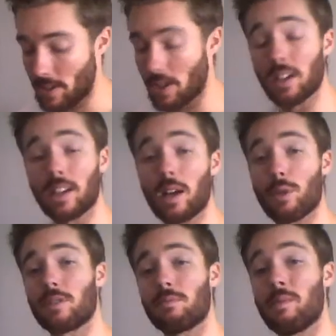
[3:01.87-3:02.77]
And you're going to go
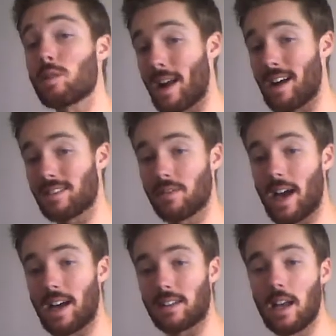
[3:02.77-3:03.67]
through as many rounds of
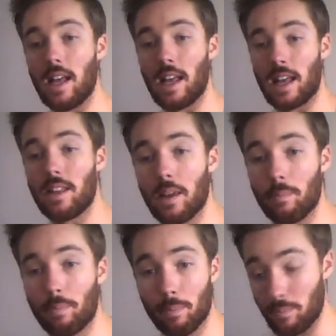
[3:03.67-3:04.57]
that in
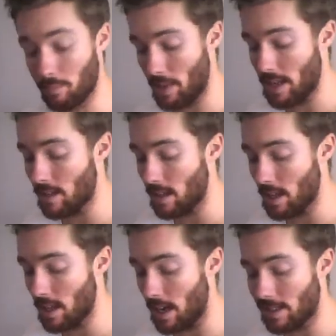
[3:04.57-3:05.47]

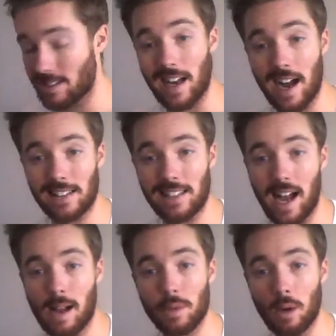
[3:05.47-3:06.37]
the assigned
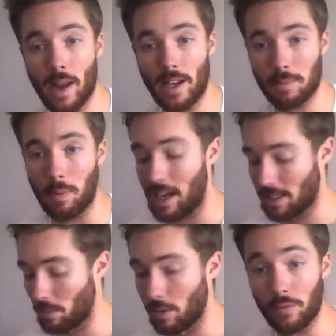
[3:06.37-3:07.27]
time domain as
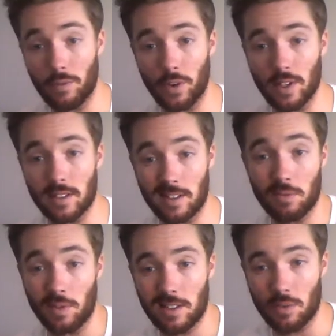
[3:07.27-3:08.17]
possible. And for instance, this
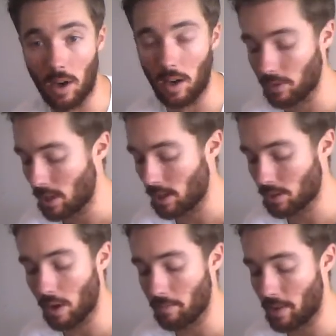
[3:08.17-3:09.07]
one is
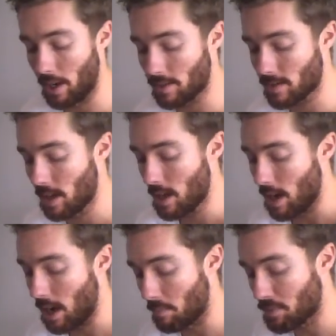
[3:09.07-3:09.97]
12 minutes.
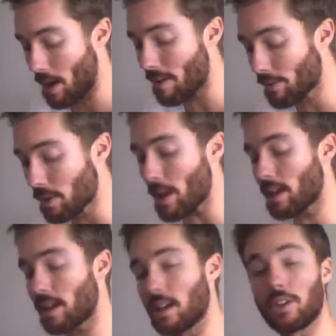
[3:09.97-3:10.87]
So every
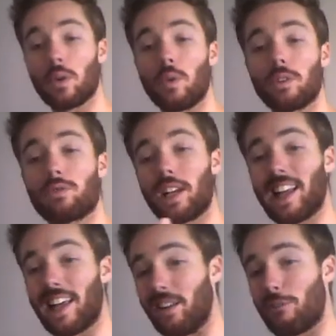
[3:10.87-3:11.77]
week, you're going to try
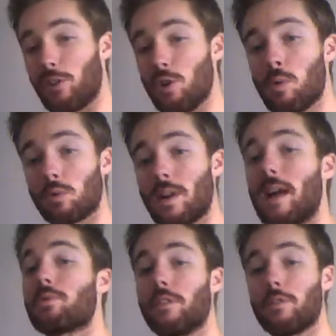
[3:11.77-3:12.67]
to get a few more
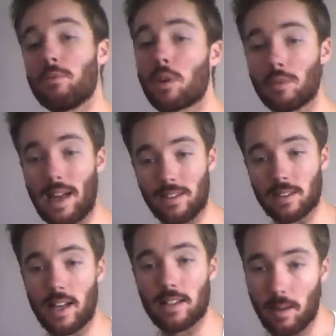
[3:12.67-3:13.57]
reps or a few more
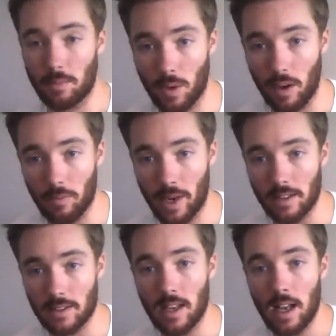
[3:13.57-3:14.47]
rounds in that same 12 minutes.